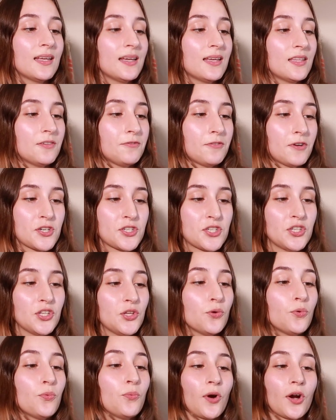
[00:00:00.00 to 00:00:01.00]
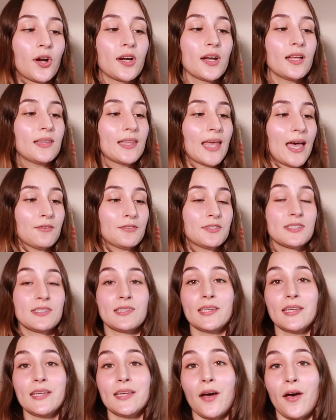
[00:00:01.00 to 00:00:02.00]
the version you weren't allowed to
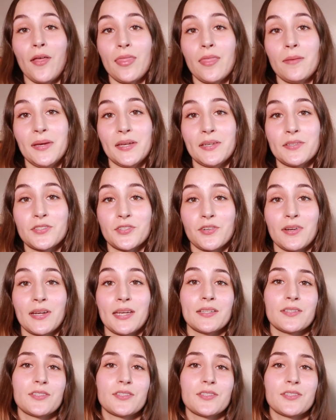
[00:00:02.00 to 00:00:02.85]
see on the big screen.